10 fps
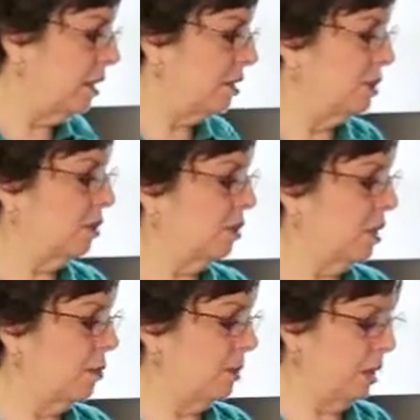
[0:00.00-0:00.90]
stir it
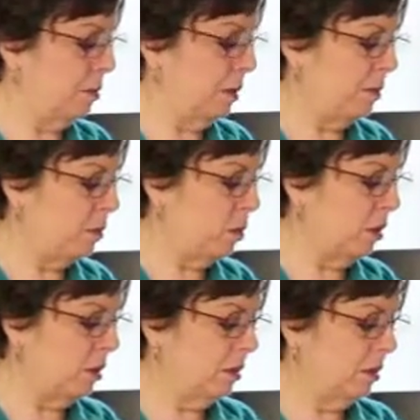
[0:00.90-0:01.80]
up a little bit
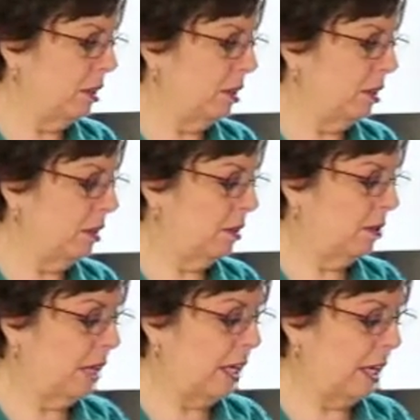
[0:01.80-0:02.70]
more.
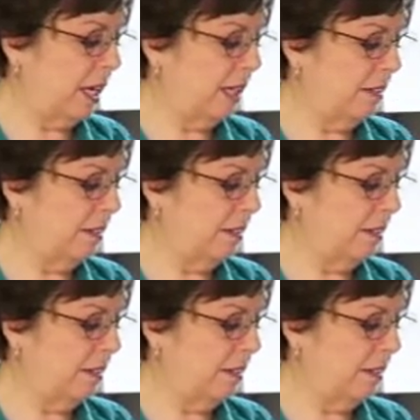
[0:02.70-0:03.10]
Okay.